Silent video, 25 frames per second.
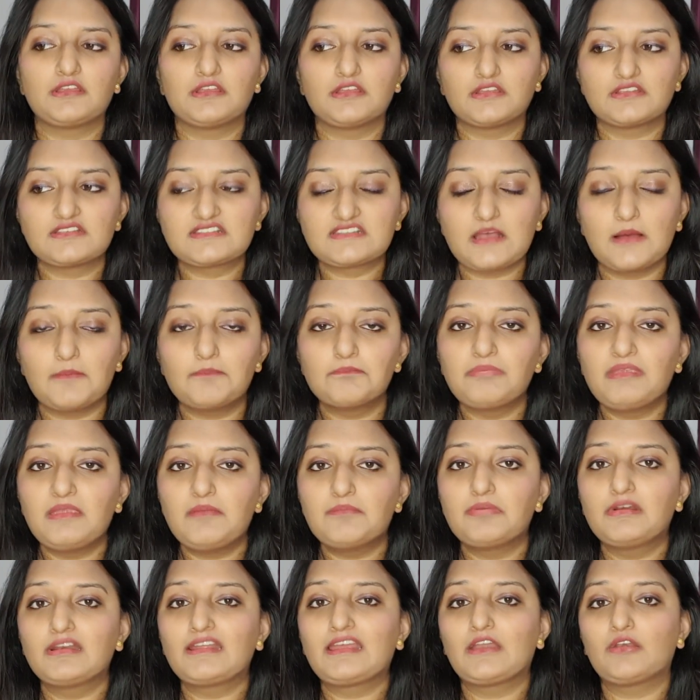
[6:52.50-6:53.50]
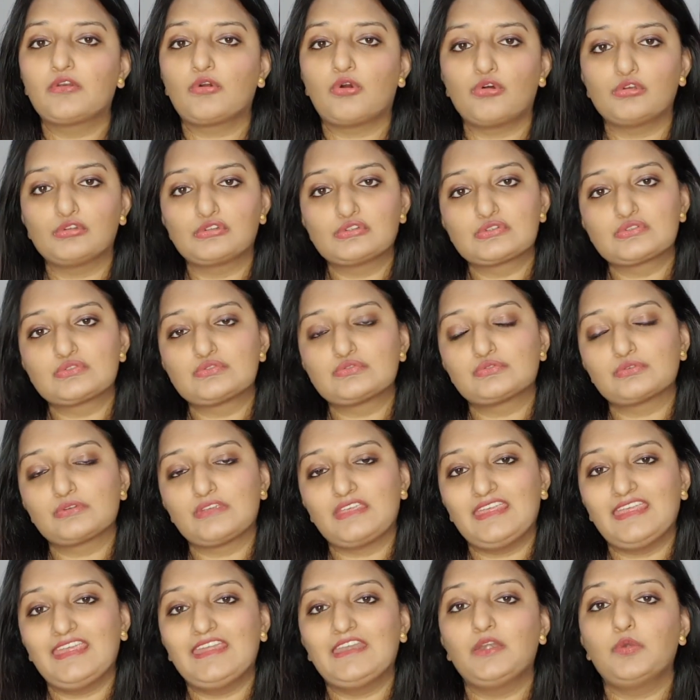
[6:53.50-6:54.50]
Some people can also
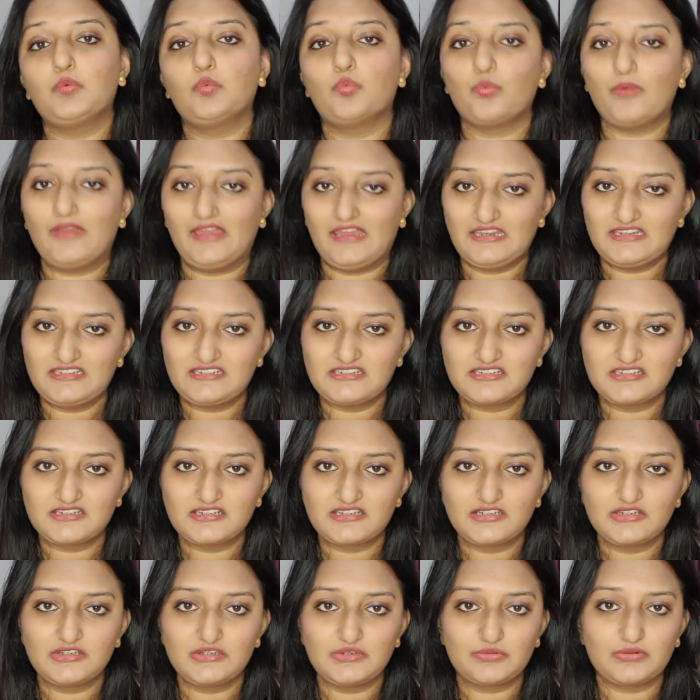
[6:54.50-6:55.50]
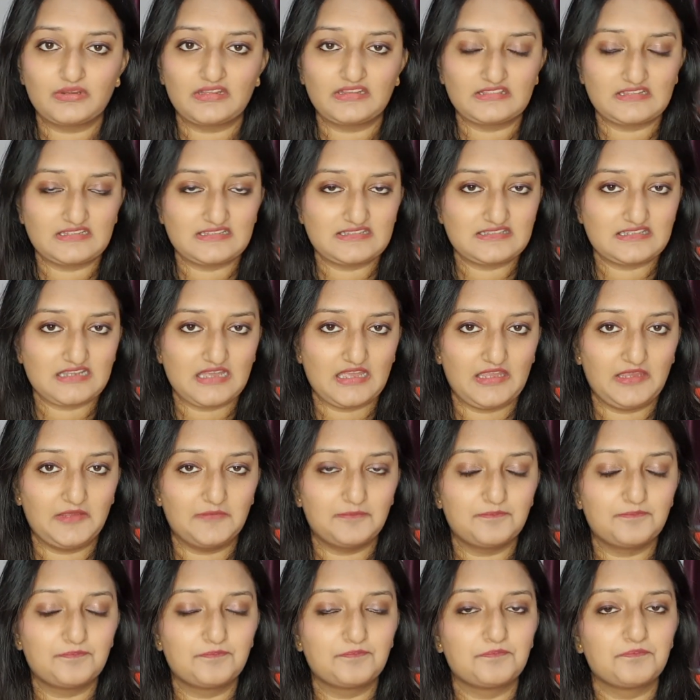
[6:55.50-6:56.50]
gain weight during this
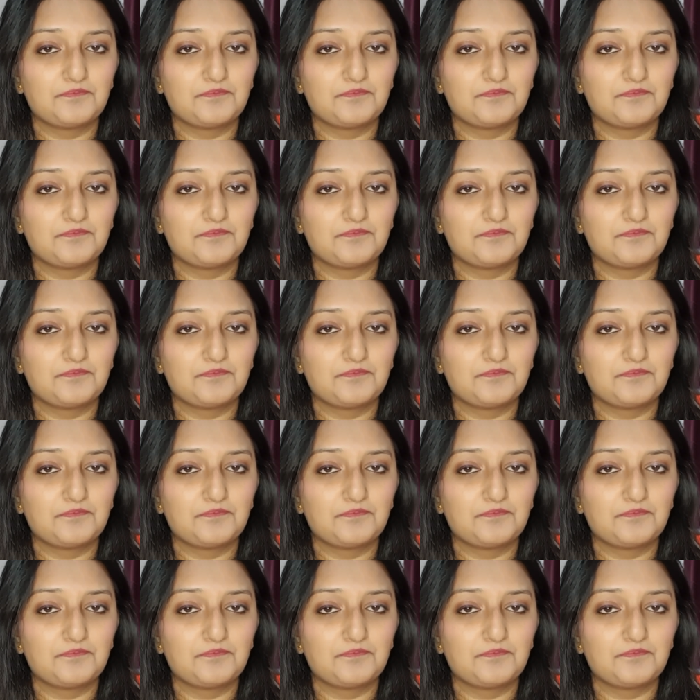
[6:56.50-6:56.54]
time.